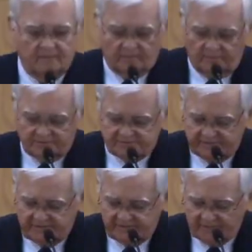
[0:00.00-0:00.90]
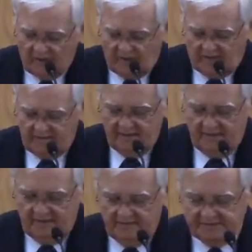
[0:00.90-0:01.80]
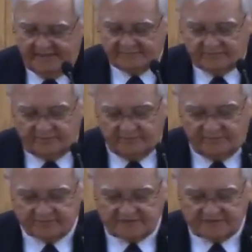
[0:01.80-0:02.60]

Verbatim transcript: works of God. Chapter 2, verse